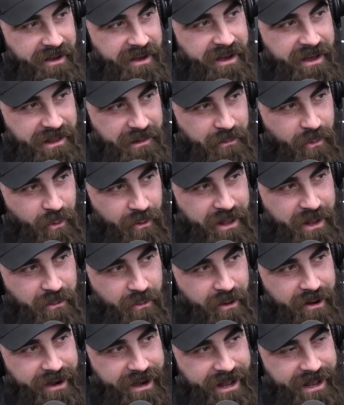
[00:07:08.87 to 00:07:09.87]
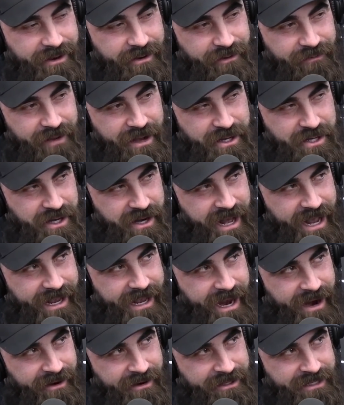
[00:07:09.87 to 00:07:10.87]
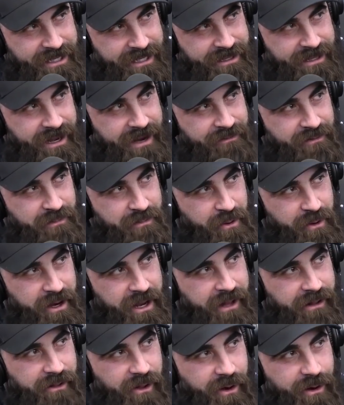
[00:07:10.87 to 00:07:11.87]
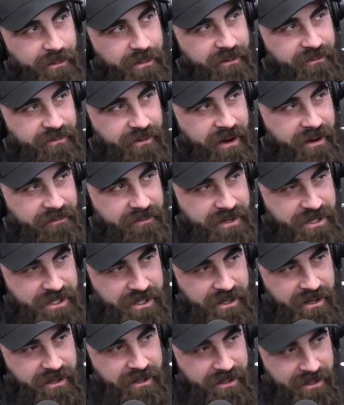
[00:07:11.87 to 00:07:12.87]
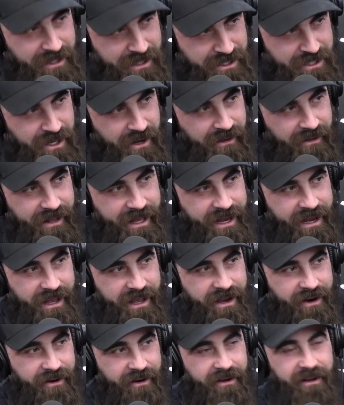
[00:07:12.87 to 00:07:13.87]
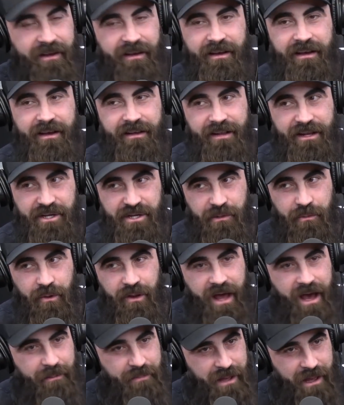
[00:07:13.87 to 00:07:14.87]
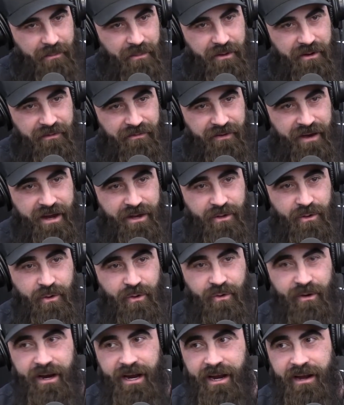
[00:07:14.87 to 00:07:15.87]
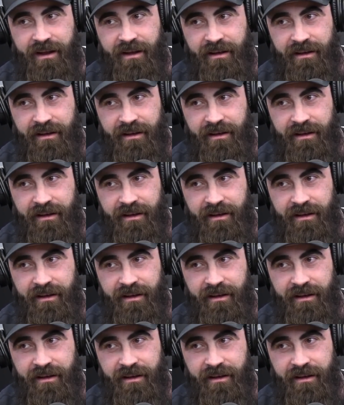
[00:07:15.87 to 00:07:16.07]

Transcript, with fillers: more they wanted intervention. I guarantee that if you put a globe in front of this young lady here, that she will not be able to define Ukraine